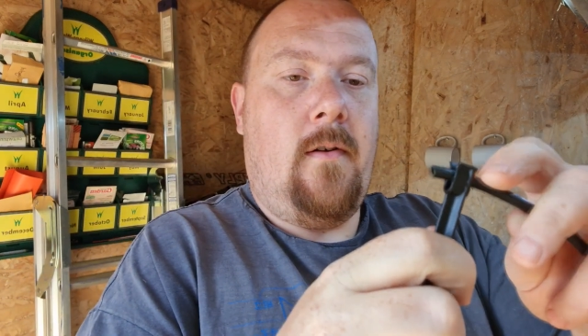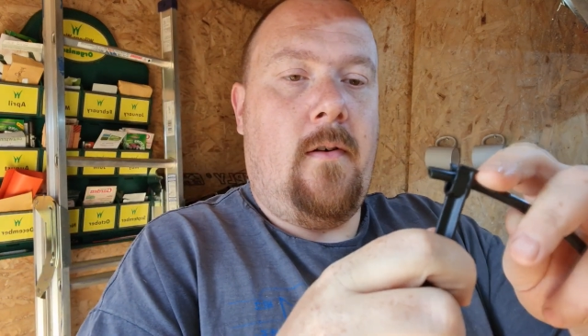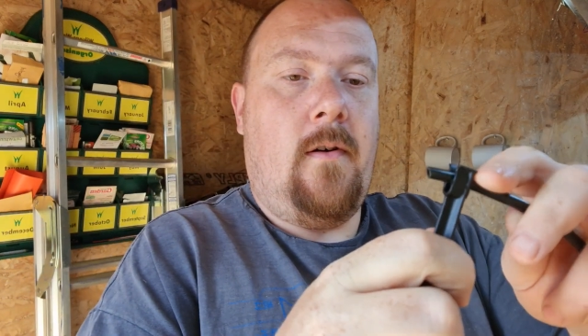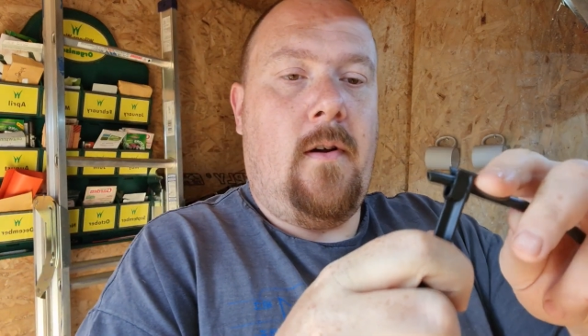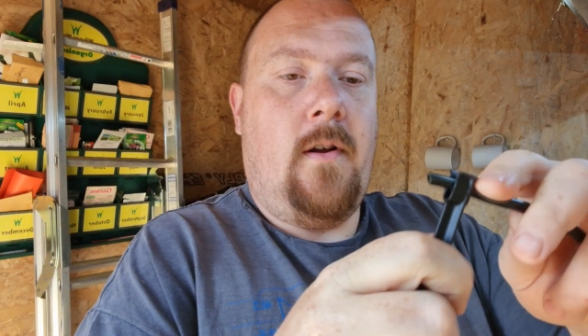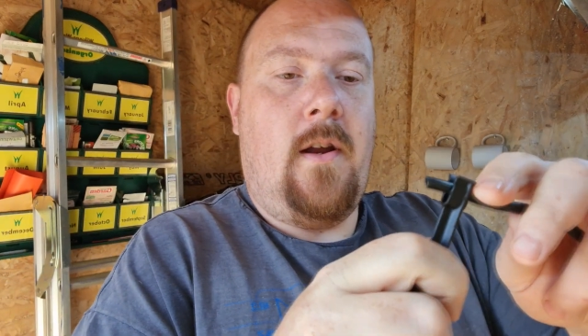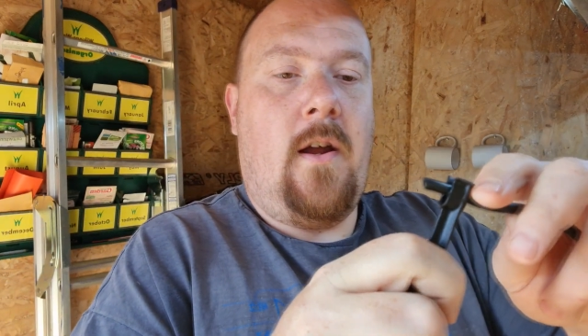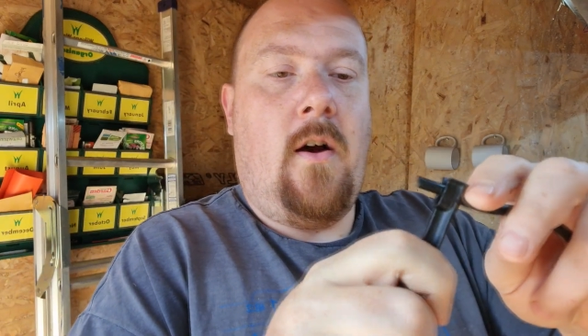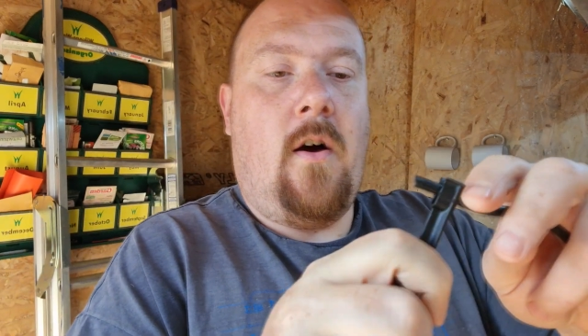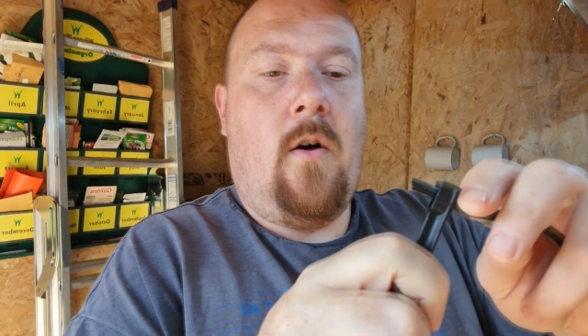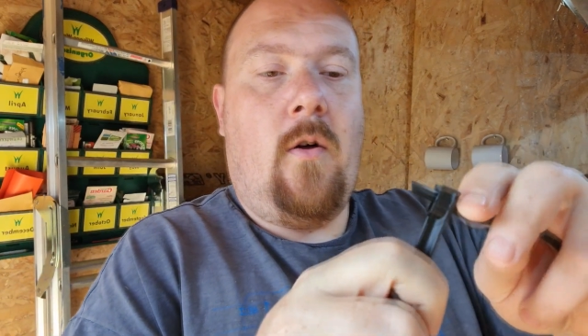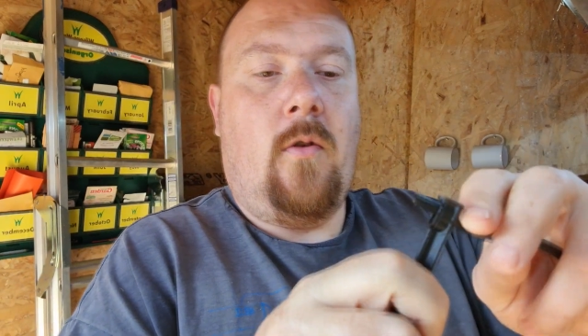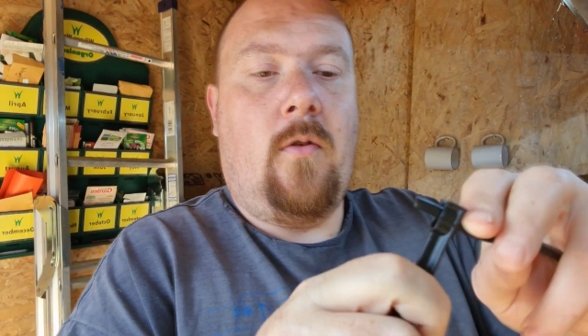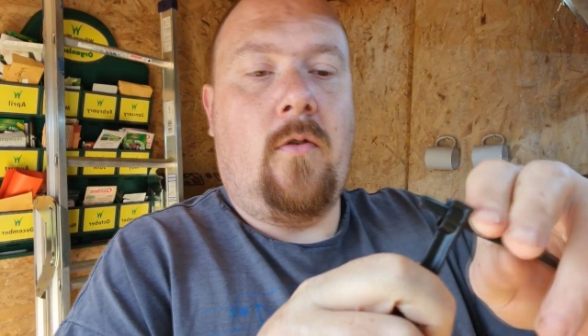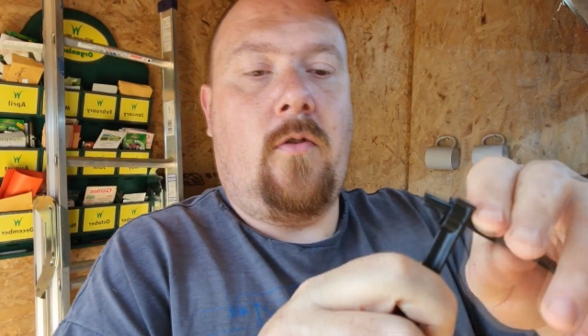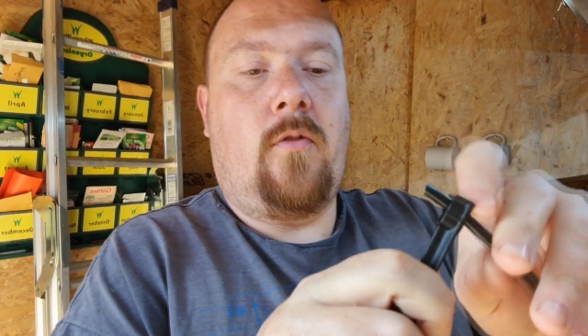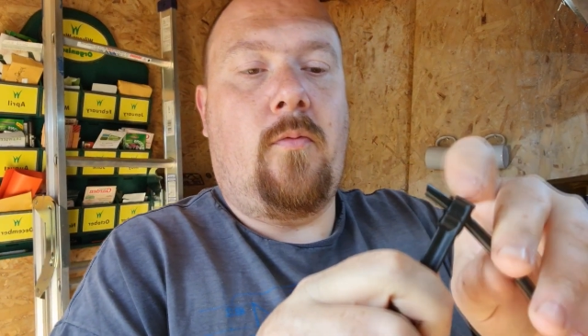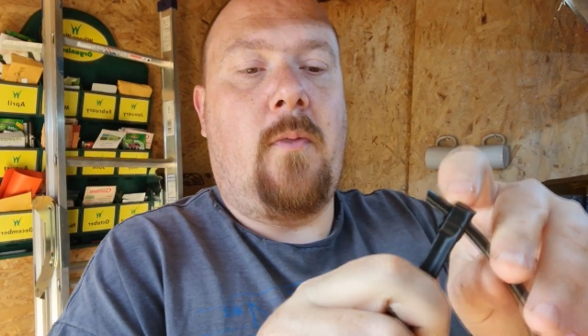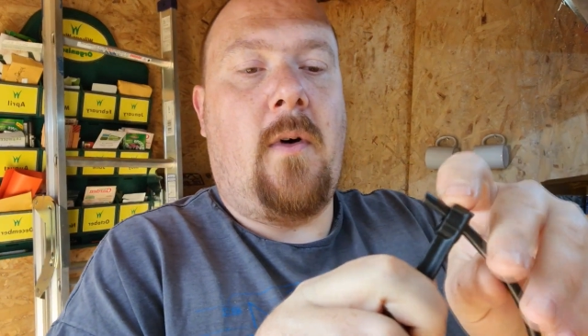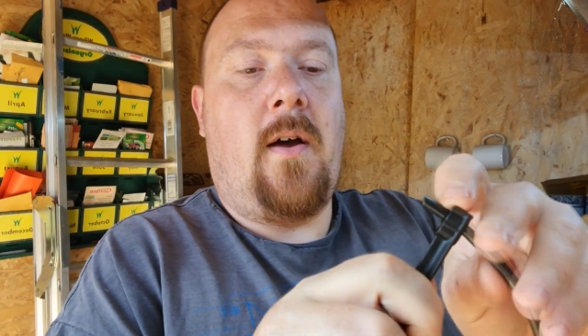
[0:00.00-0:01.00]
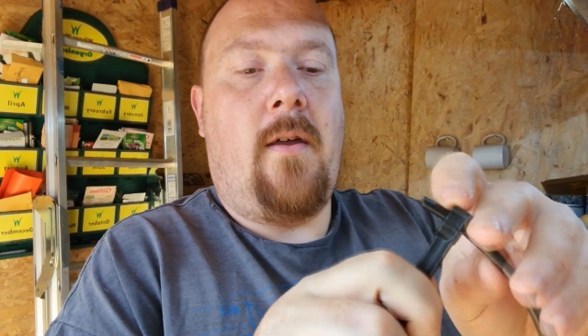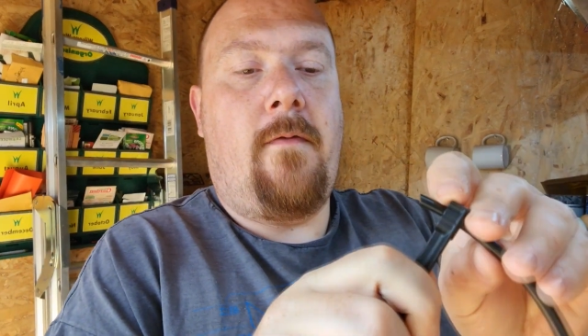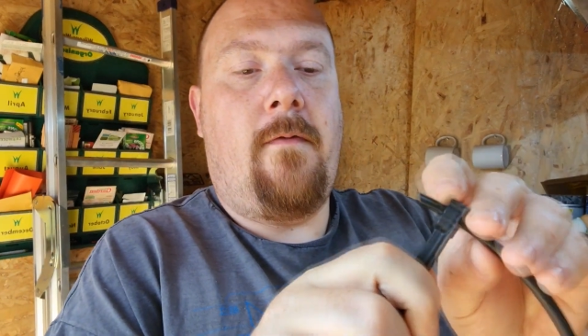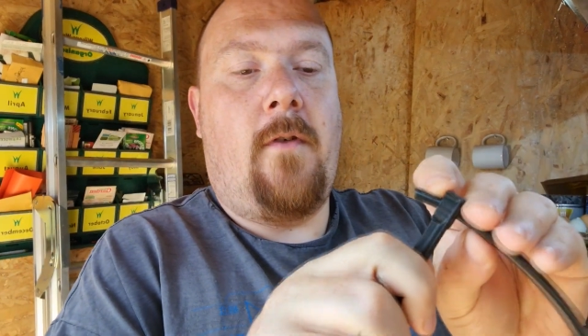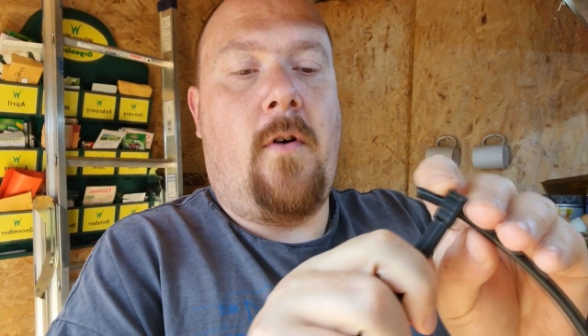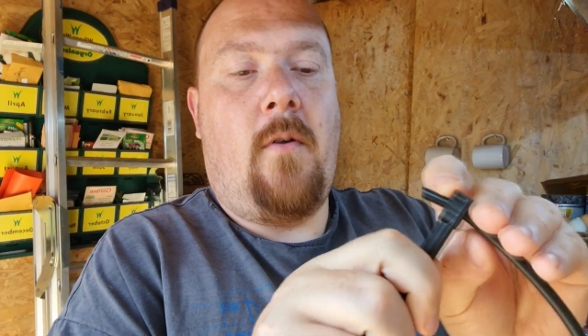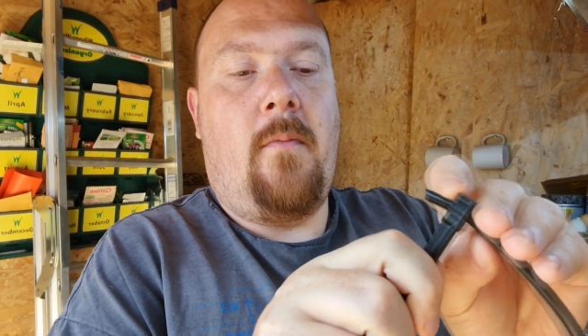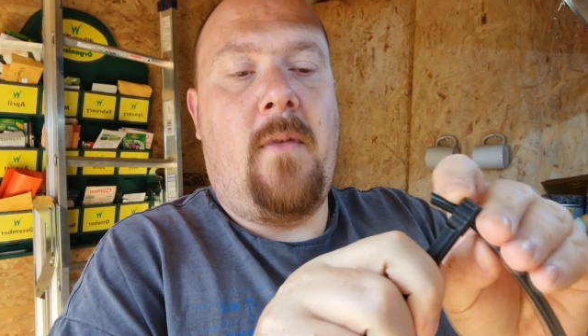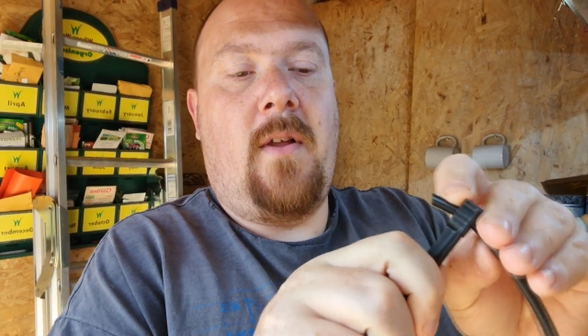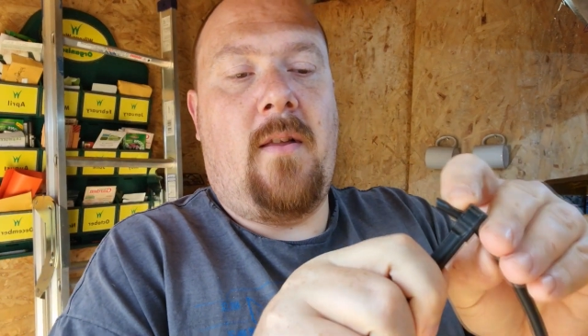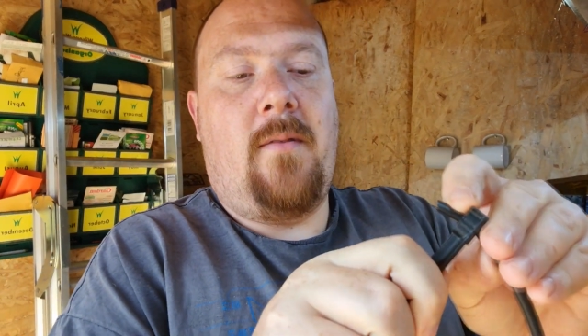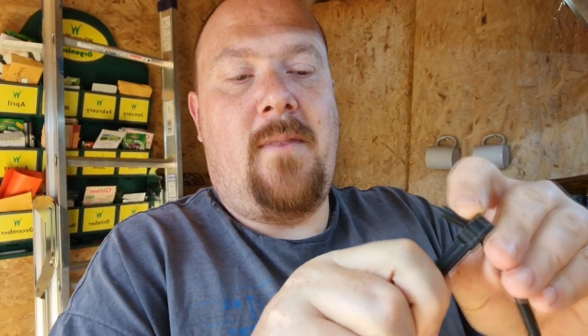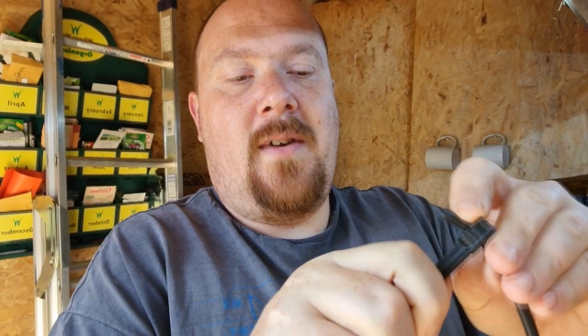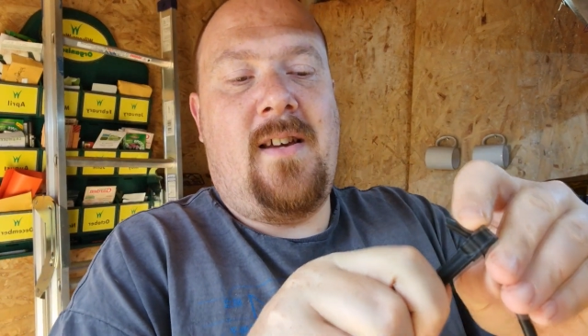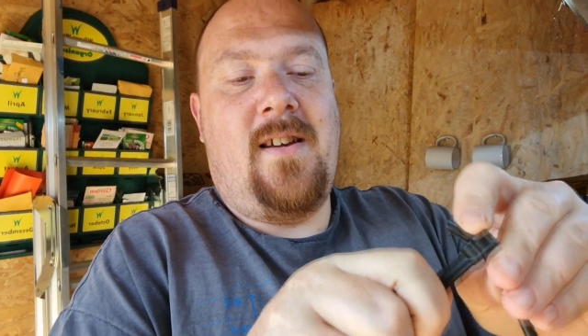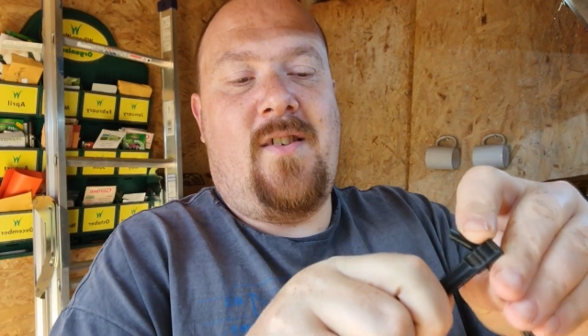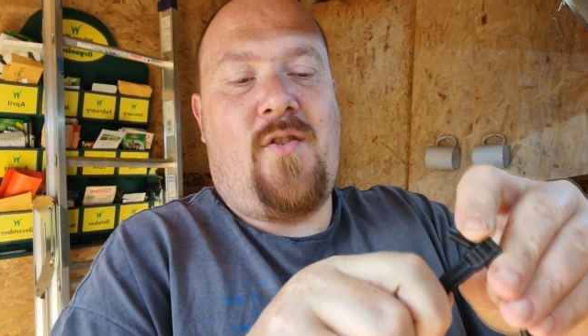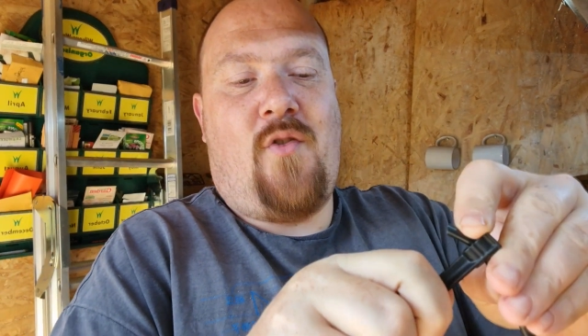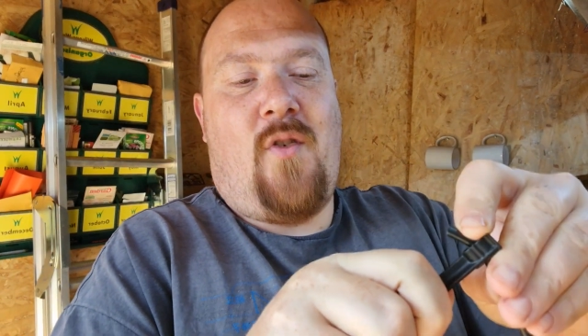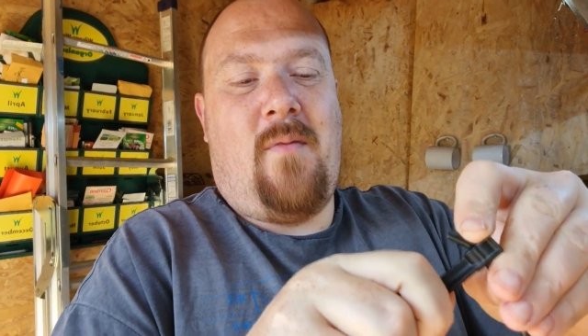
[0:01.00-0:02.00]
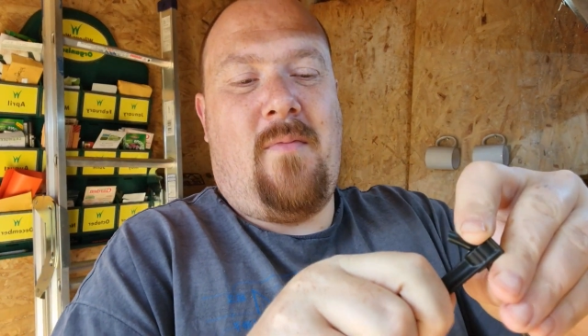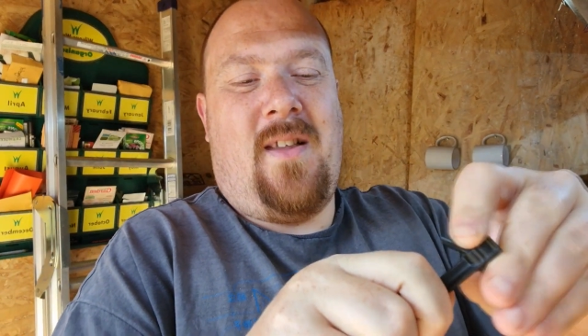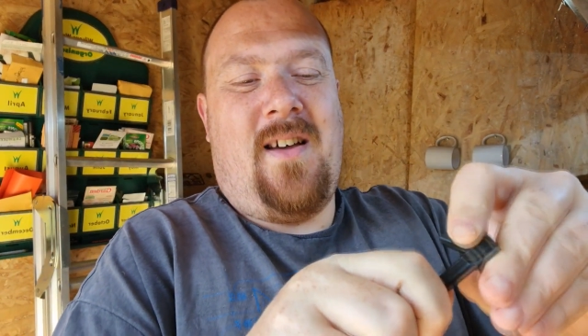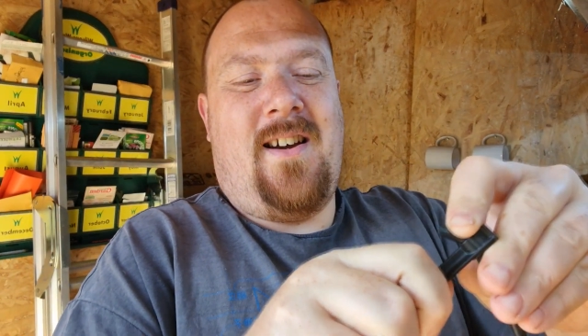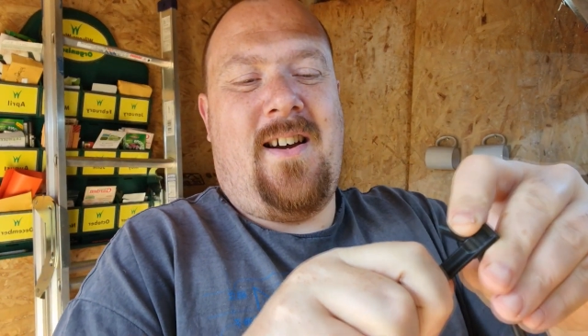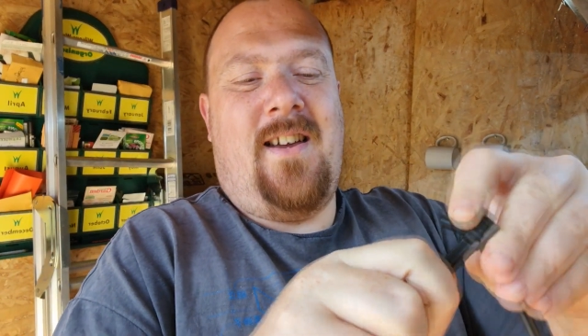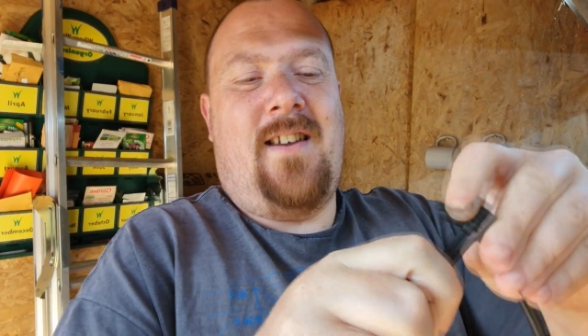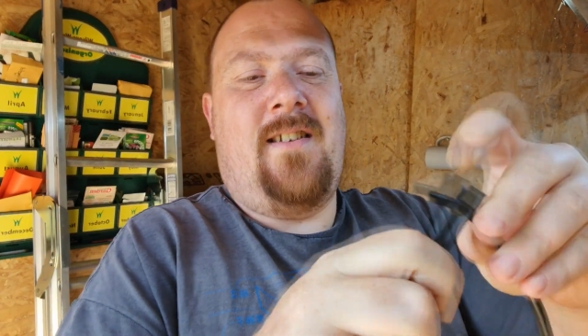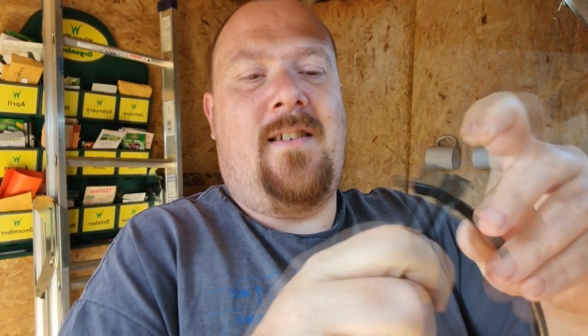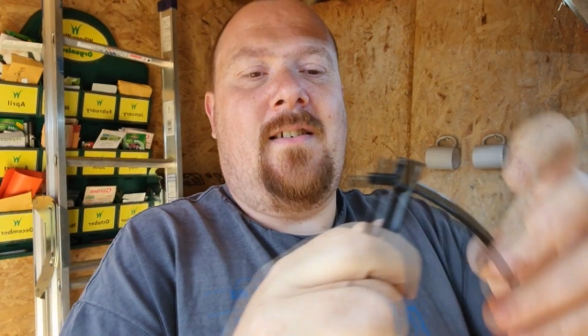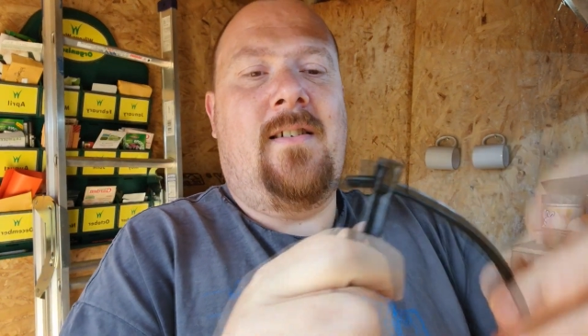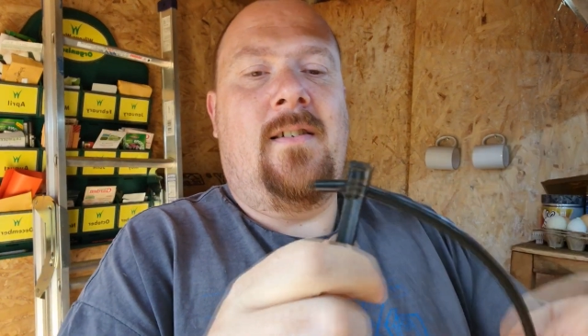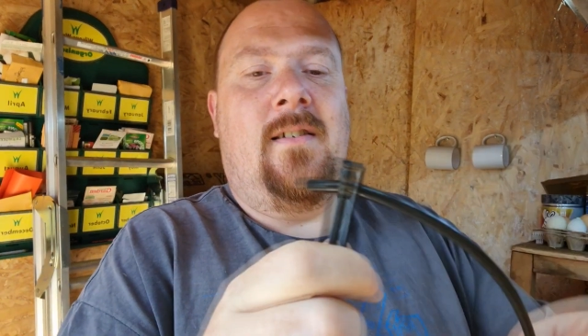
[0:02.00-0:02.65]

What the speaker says: and it holds my 4mm drip line,